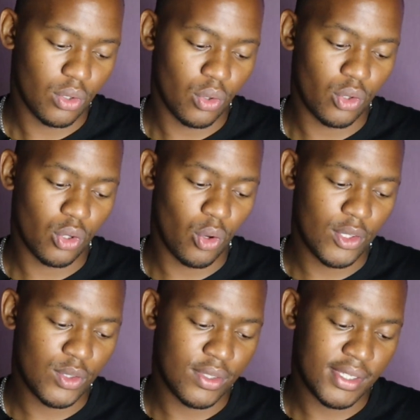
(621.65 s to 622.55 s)
You're
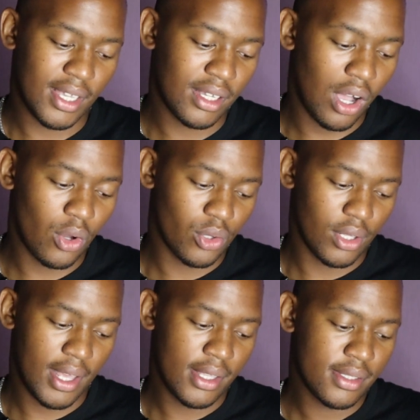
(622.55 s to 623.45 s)
going to say
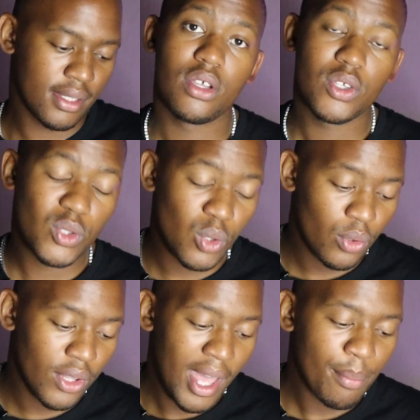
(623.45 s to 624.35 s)
calculate.
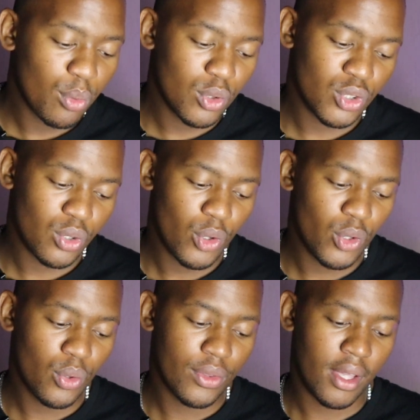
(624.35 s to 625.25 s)
So the app will show
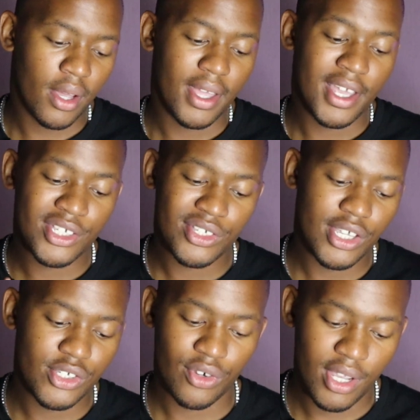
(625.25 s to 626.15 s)
you the
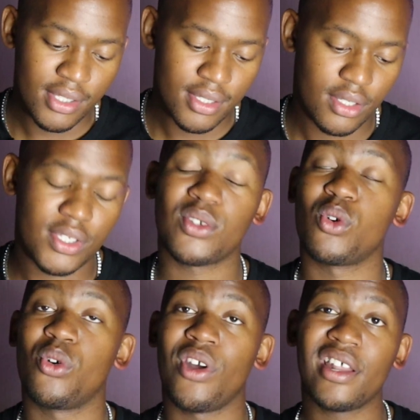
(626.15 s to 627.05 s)
exchange rate.
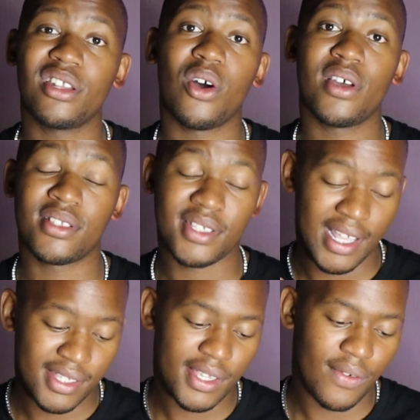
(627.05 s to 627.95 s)
So right now it's
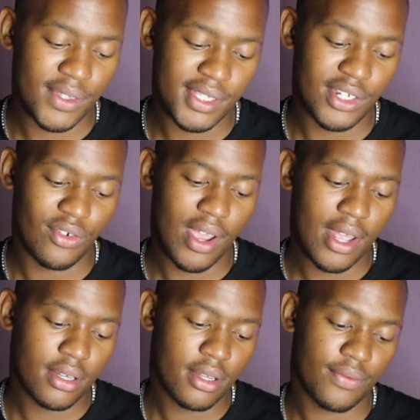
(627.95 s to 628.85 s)
at 17
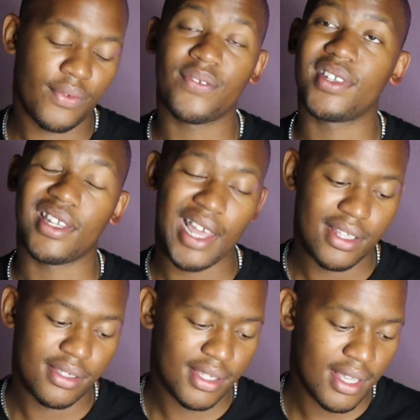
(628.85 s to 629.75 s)
Rand
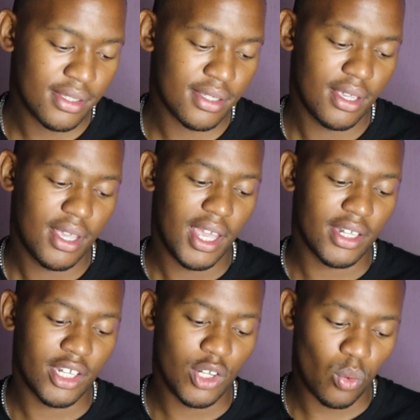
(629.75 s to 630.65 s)
59 cents,
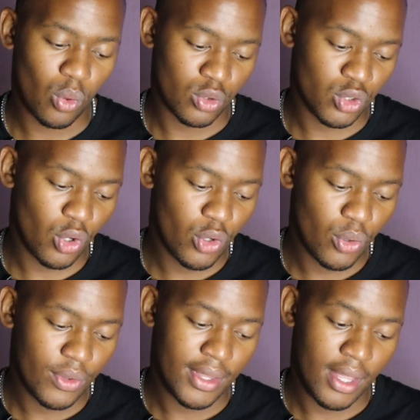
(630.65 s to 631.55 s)
and then it will show
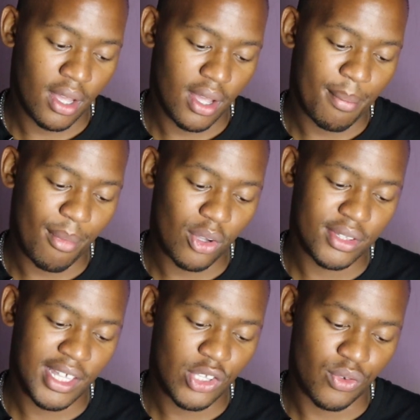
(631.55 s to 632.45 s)
you the
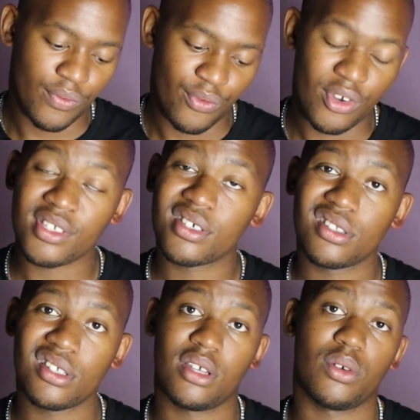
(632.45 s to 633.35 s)
amount that you've
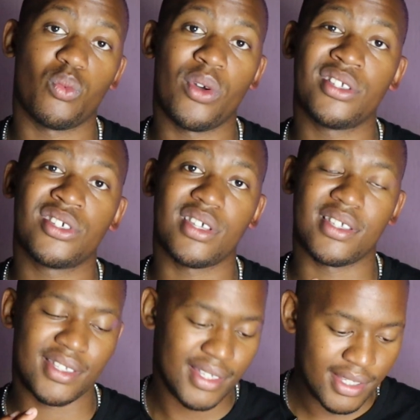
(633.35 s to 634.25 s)
risked, which
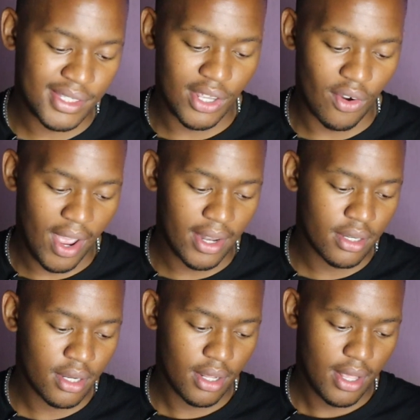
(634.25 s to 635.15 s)
is 60
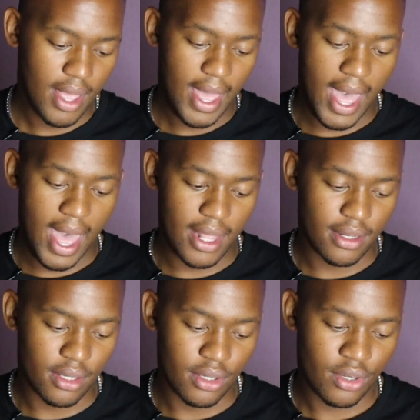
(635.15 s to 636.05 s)
Rand,
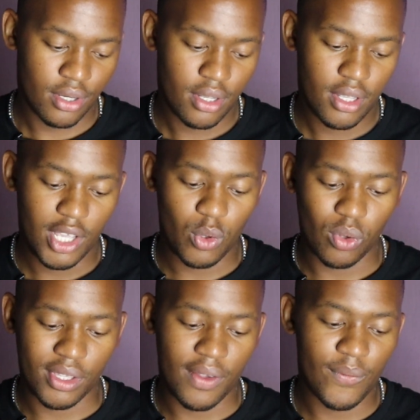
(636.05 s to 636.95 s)
and it
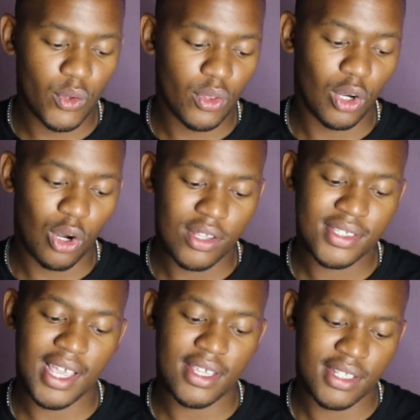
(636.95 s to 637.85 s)
will give you the
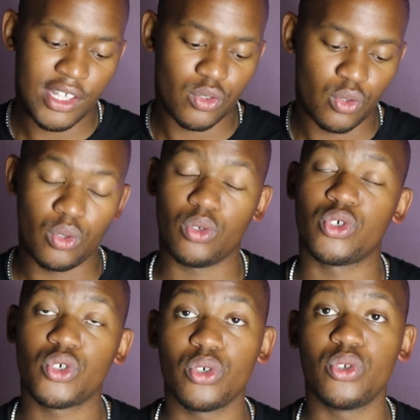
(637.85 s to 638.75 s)
lot size that you
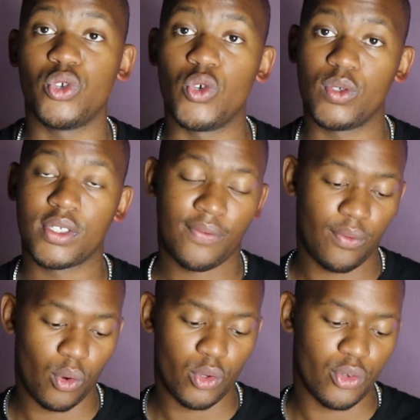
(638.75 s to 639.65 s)
should use
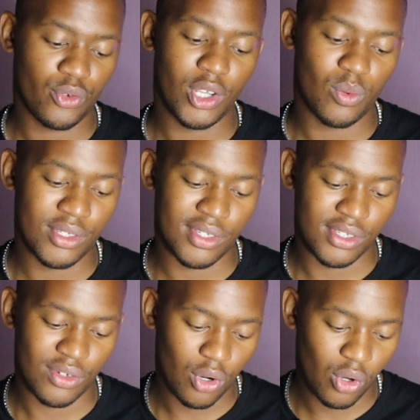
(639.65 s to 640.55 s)
for your trade, which
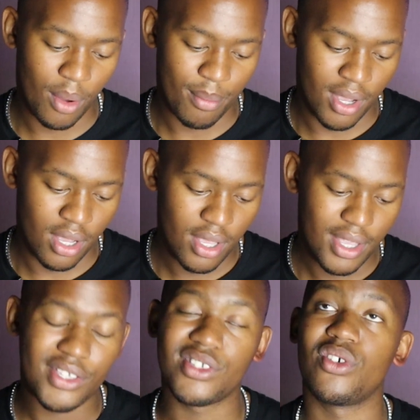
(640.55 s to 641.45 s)
is
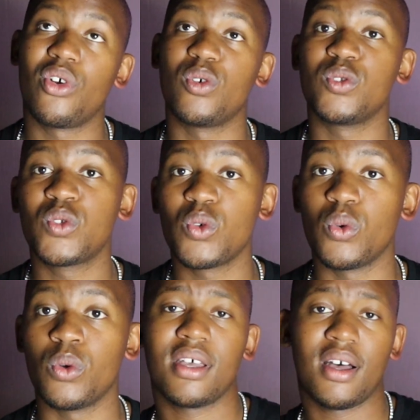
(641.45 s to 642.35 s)

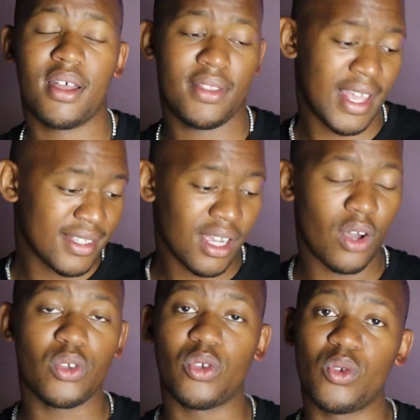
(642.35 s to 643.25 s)
0.02. That's
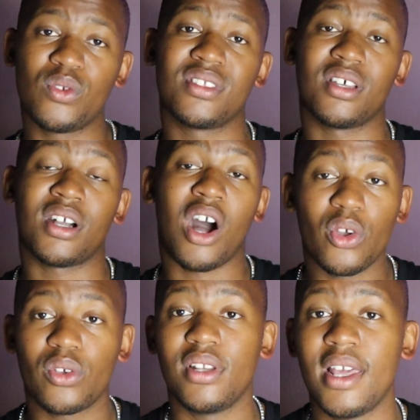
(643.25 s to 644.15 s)
how you use the
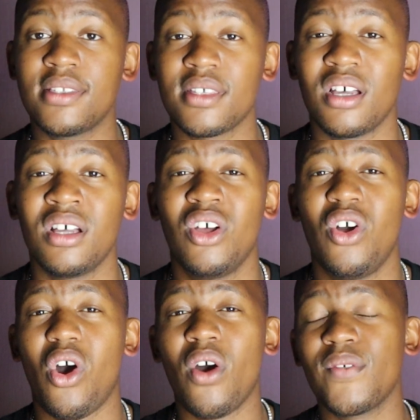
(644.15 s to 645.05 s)
calculator.
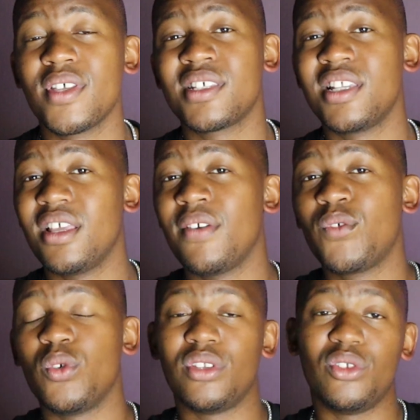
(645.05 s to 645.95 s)
Obviously,
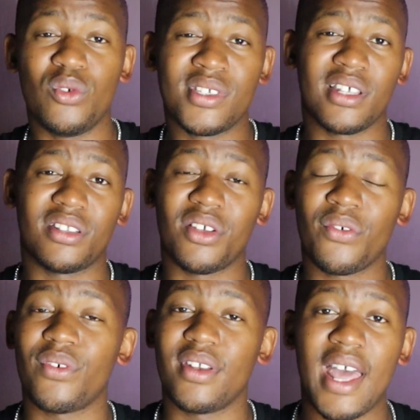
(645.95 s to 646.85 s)
if you're using
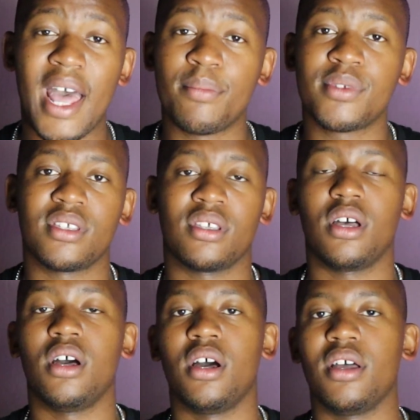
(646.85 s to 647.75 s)
different apps,
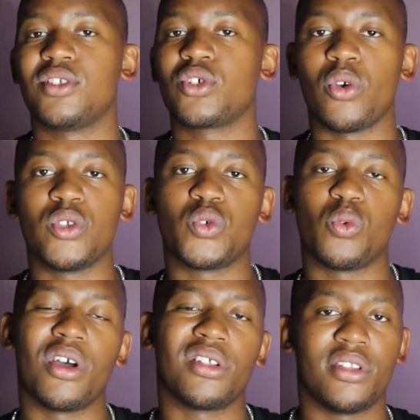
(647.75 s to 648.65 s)
it's going to
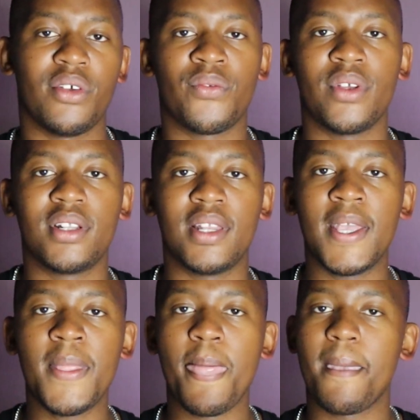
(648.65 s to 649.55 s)
work
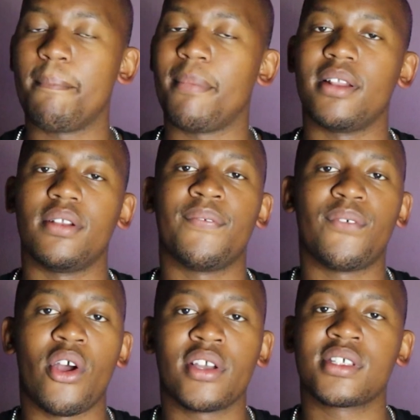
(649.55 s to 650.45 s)
differently, but the
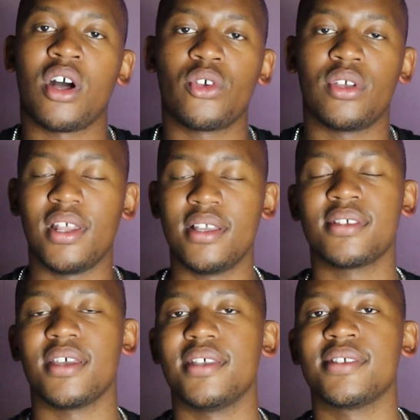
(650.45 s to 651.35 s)
Forex
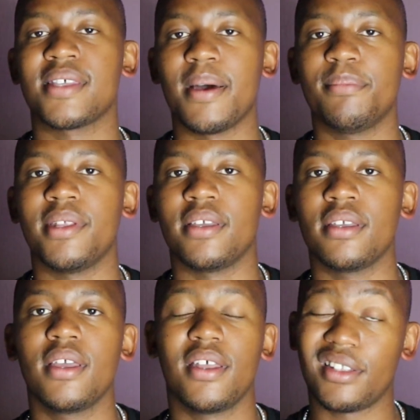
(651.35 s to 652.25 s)
calculator is
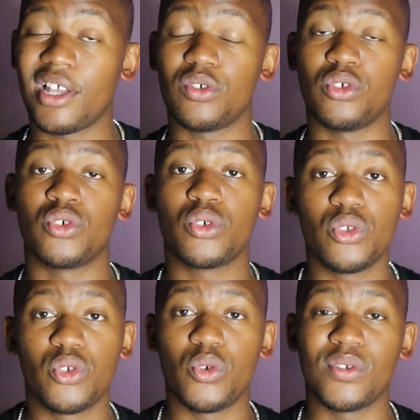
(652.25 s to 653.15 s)
something that you
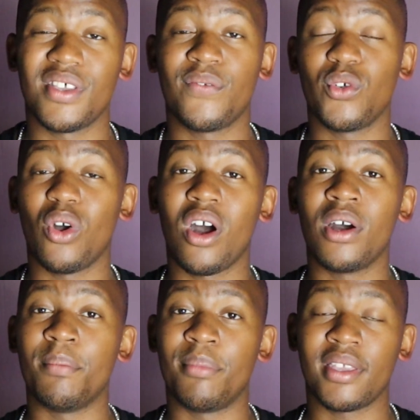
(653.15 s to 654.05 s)
should use if you
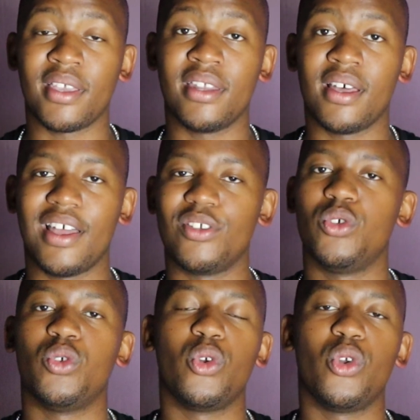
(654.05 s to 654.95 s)
are a beginner and
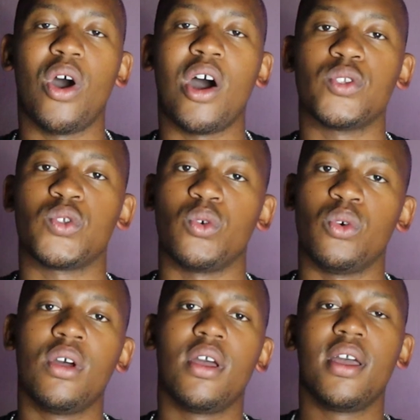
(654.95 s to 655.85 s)
you don't know how
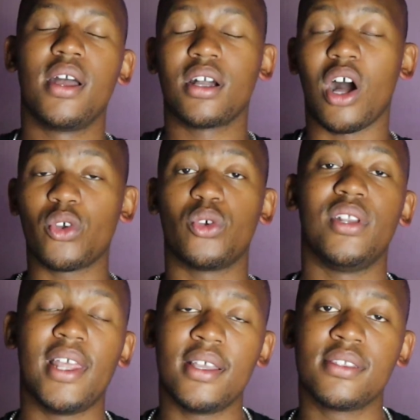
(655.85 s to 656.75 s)
to
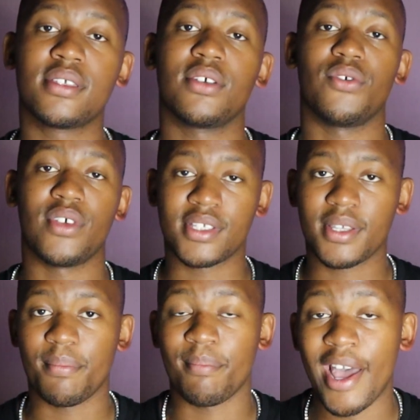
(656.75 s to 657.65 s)
calculate
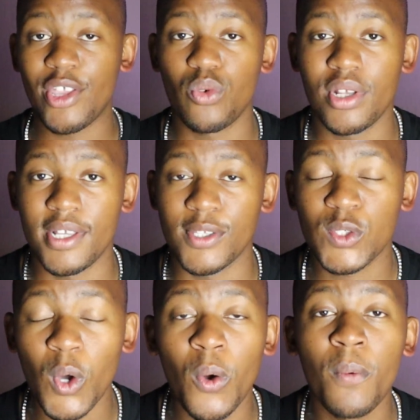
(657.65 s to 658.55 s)
risk manually.
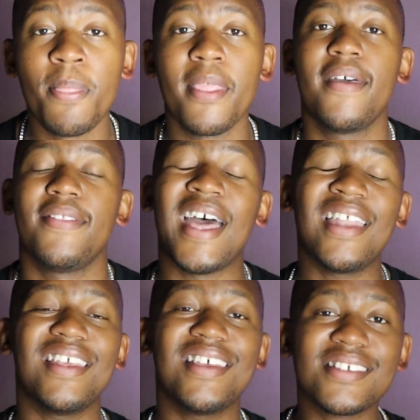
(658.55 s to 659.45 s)
So
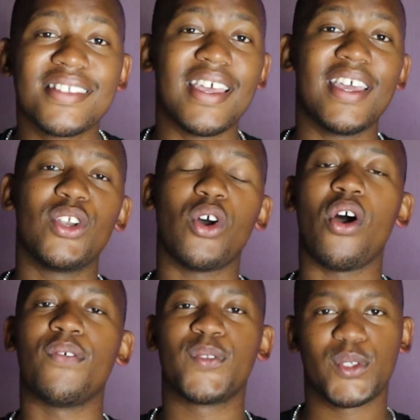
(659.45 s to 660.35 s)
that is the end
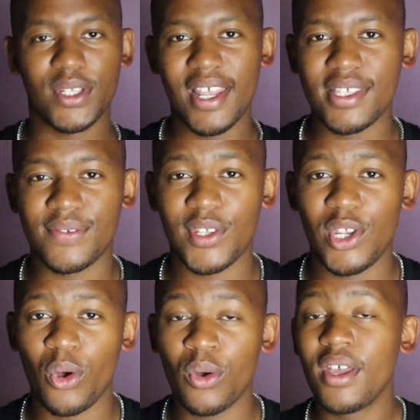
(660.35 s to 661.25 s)
of today's
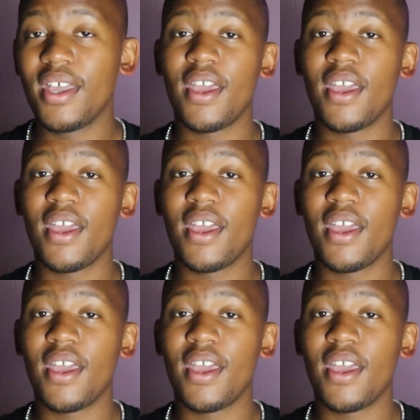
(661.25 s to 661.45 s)
video.